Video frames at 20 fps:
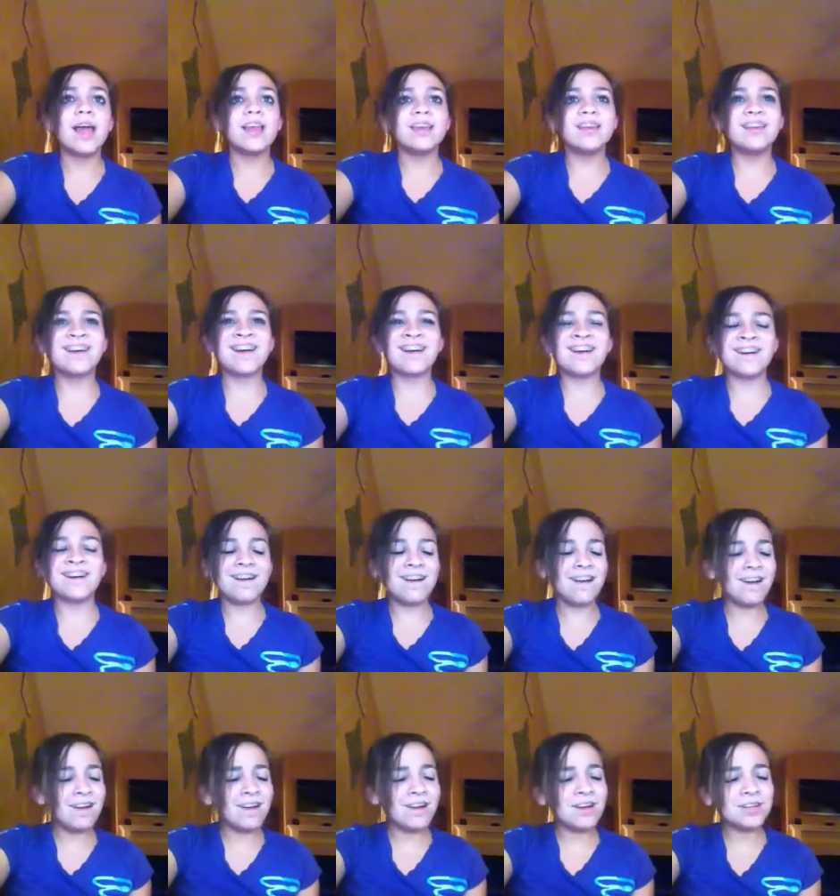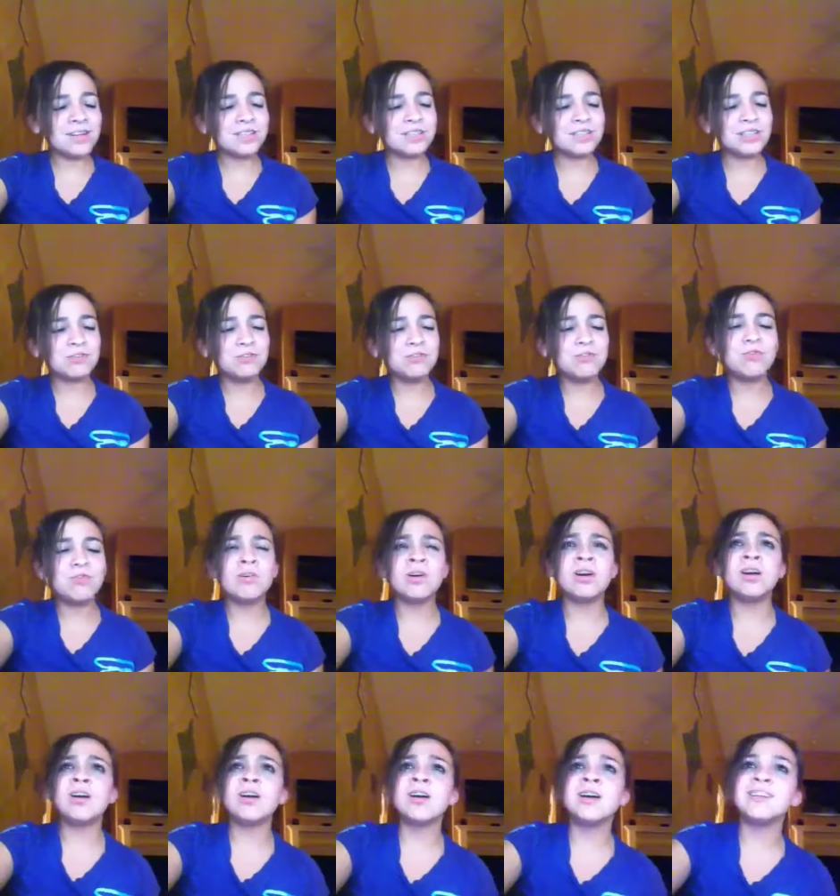not hard to
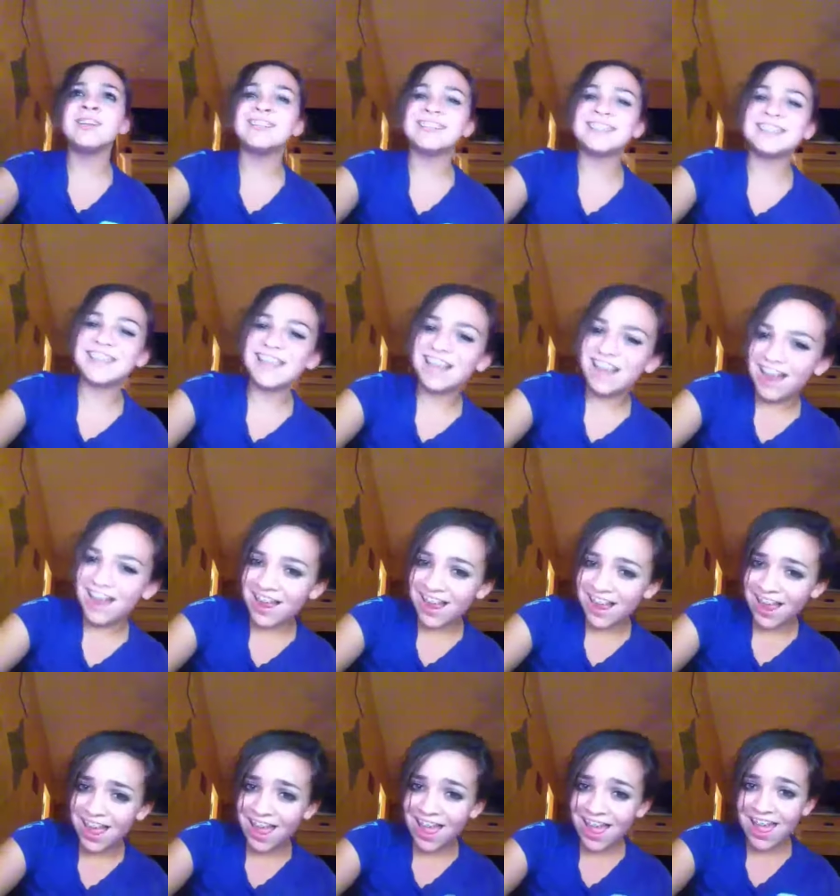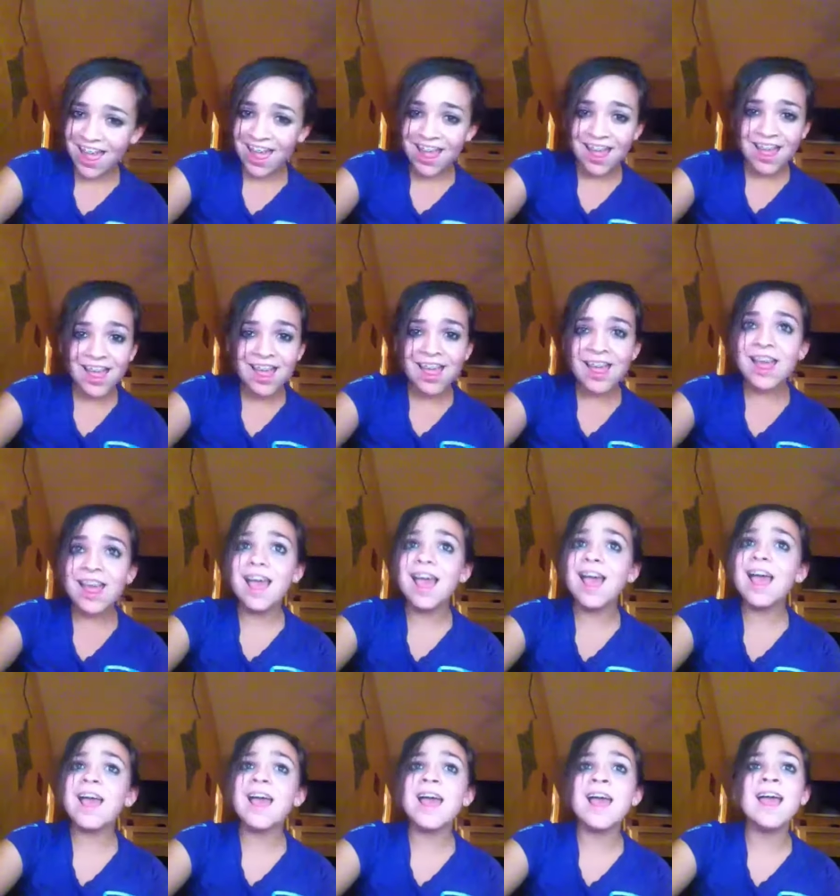
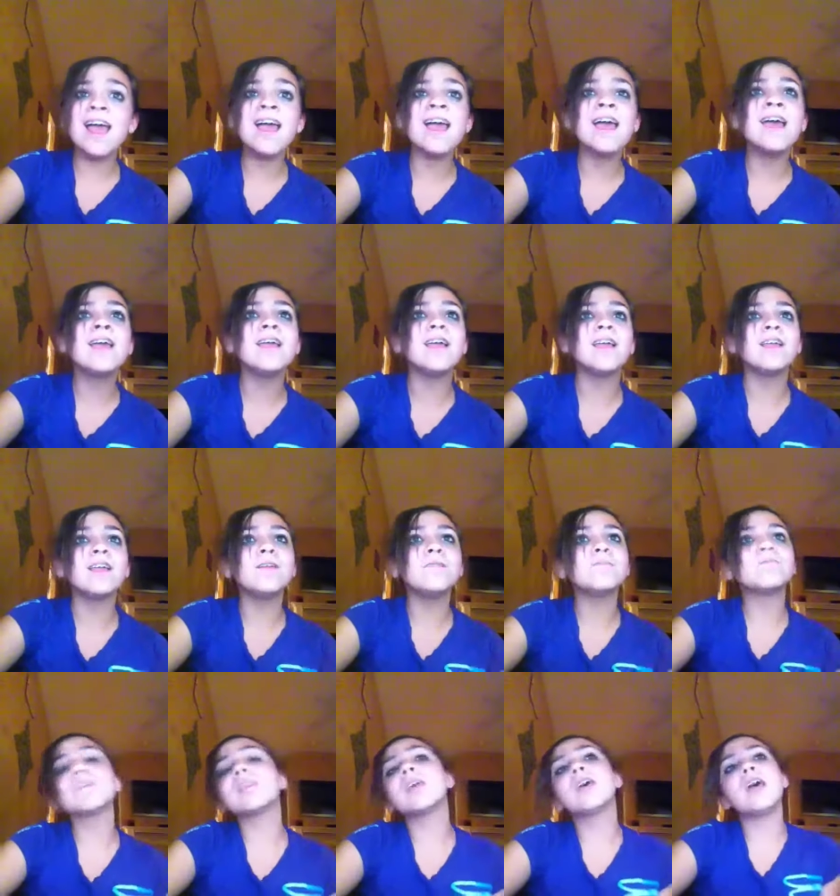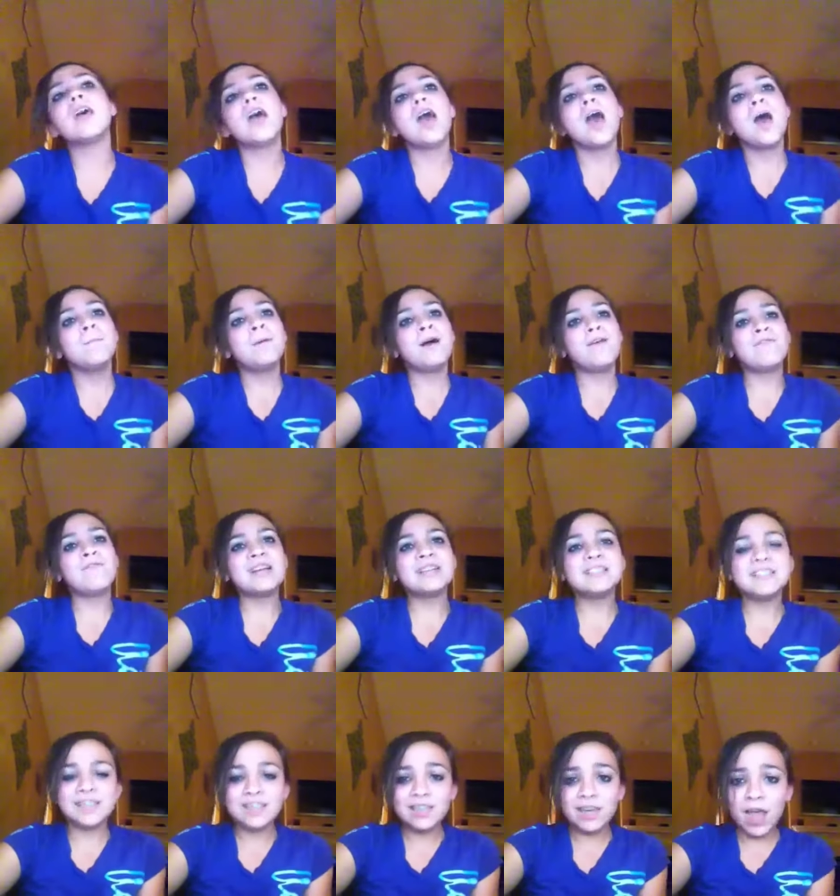understand.
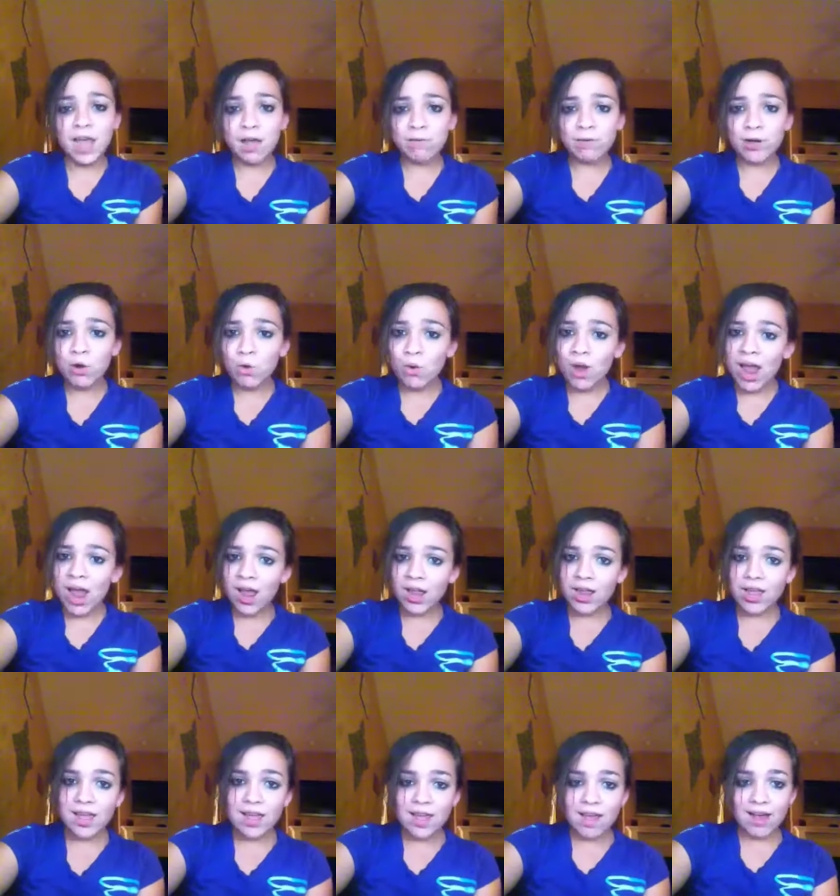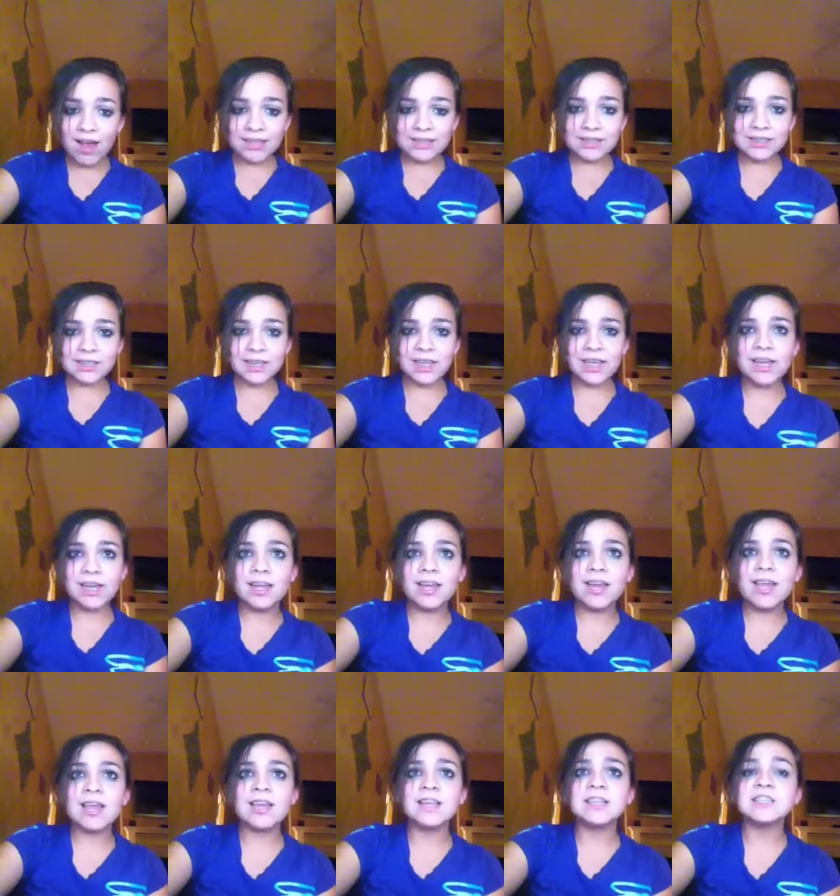Perfect in every way, I see
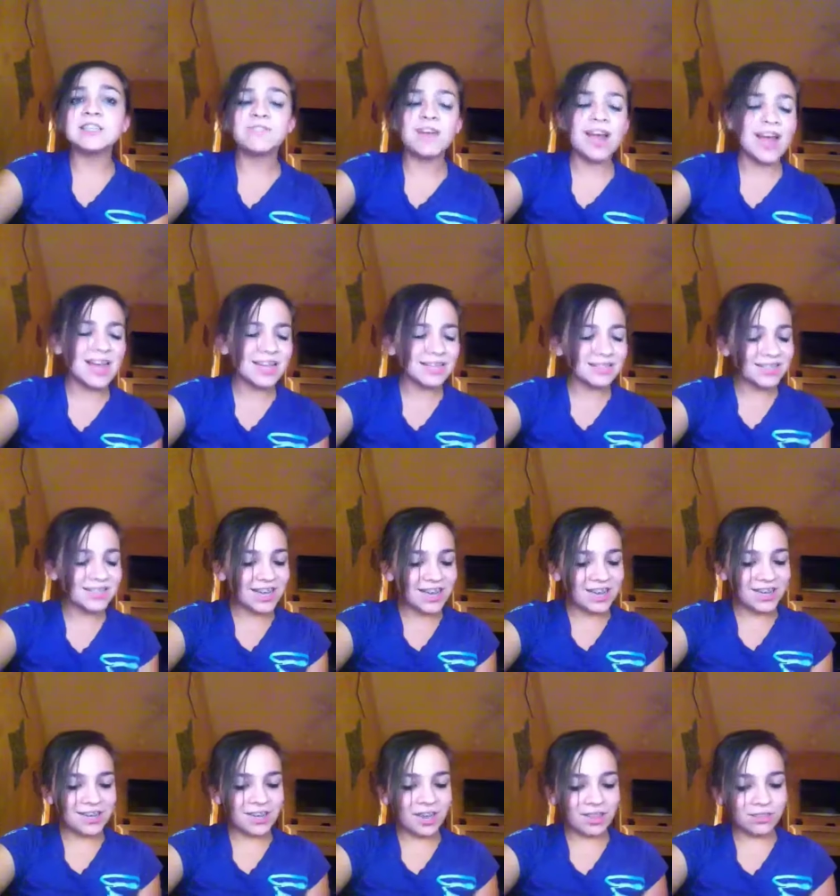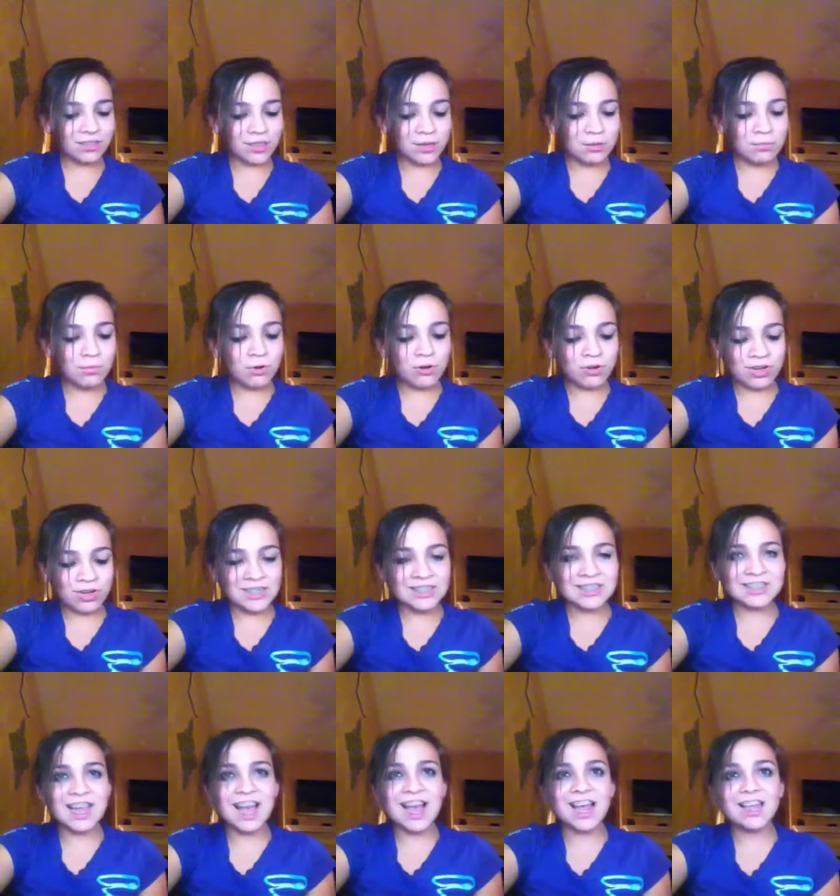it in his face. Nothing more to
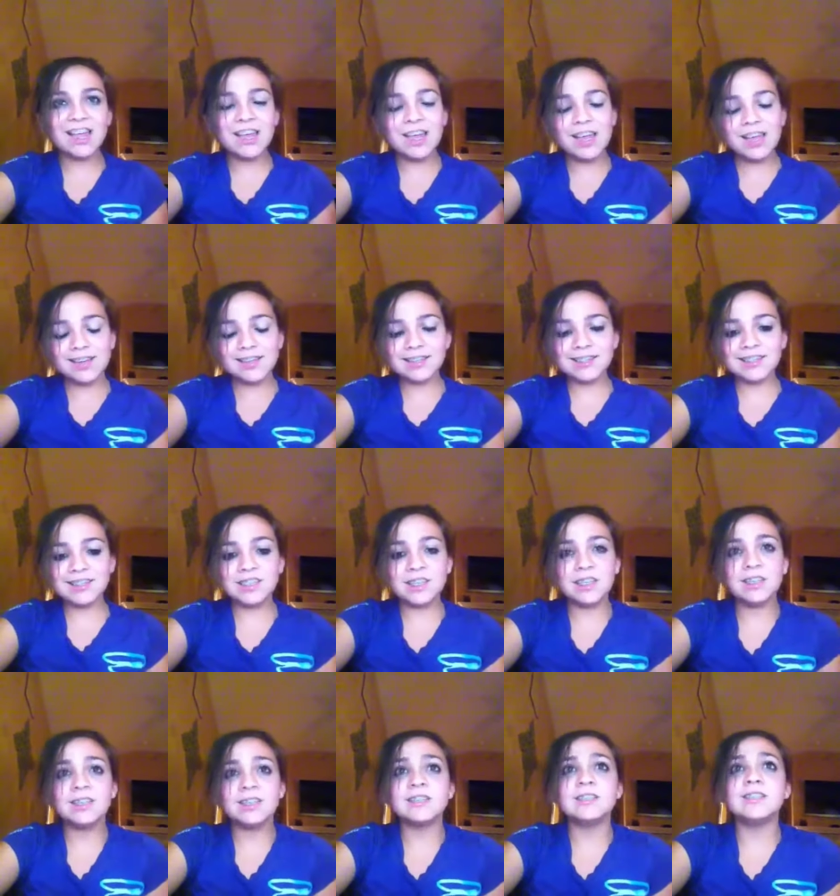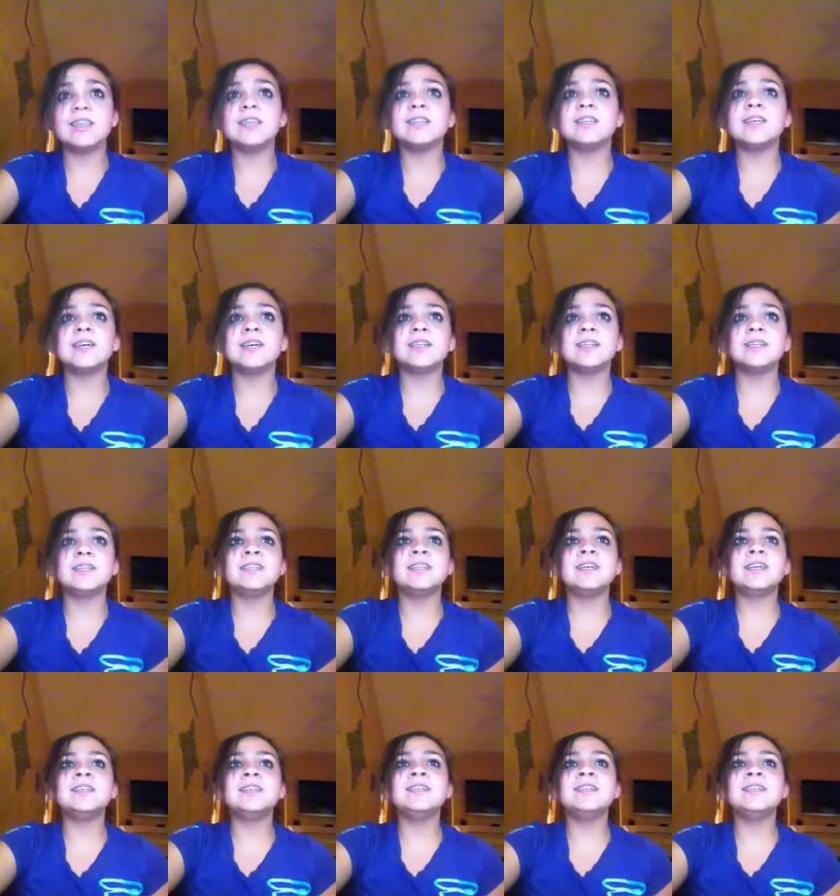say. It's in his d d d d